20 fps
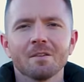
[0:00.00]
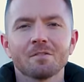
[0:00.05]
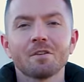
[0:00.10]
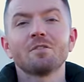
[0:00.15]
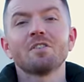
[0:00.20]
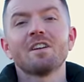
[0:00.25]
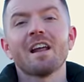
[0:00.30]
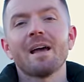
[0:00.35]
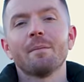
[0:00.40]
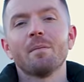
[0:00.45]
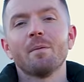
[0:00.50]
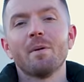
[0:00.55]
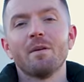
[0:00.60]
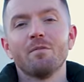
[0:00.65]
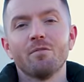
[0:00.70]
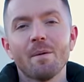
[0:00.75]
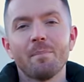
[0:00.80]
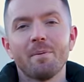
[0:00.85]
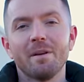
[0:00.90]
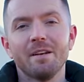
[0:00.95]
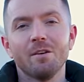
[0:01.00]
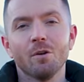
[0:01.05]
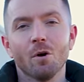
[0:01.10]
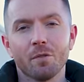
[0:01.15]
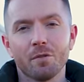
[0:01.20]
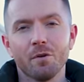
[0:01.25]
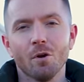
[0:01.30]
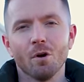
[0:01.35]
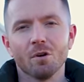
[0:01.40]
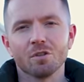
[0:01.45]
So today I'm up in Ripon in
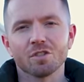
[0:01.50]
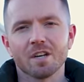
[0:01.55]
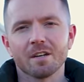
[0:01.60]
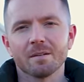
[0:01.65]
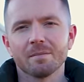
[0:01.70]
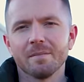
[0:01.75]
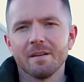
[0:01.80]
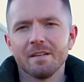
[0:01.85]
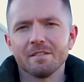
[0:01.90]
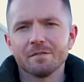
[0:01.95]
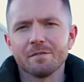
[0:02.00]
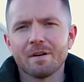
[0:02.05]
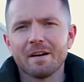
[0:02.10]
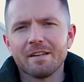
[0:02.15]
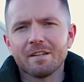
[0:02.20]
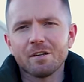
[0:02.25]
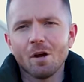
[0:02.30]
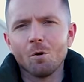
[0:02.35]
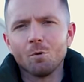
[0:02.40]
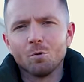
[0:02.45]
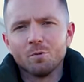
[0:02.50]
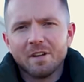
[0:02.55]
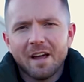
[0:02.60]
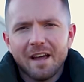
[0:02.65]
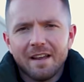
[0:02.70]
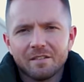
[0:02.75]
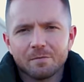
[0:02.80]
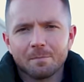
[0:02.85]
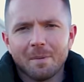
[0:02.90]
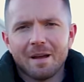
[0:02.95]
North Yorkshire. It's a very cold
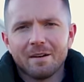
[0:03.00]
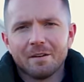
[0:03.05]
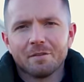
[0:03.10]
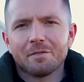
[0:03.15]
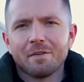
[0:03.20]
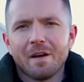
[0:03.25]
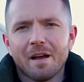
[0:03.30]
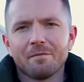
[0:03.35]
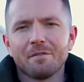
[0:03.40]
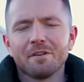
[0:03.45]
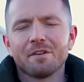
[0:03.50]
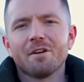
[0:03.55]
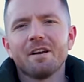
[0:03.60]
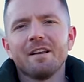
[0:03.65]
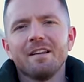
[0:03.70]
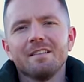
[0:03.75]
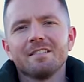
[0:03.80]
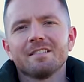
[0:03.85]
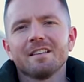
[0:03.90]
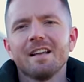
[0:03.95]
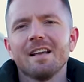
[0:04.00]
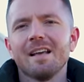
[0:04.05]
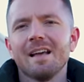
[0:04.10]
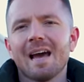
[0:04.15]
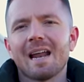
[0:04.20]
day, it's -5 degrees,